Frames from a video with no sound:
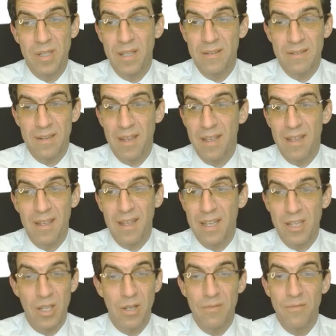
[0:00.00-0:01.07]
internet
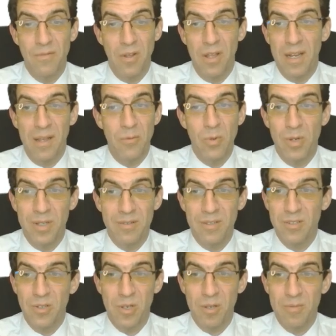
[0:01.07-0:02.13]
and you can find out what
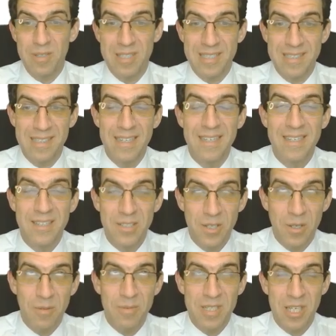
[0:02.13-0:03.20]
the
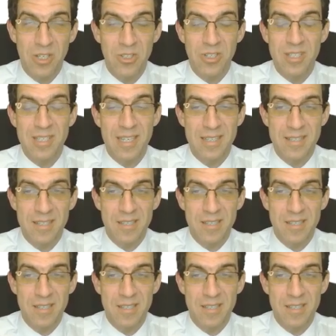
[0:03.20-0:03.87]
documentation says the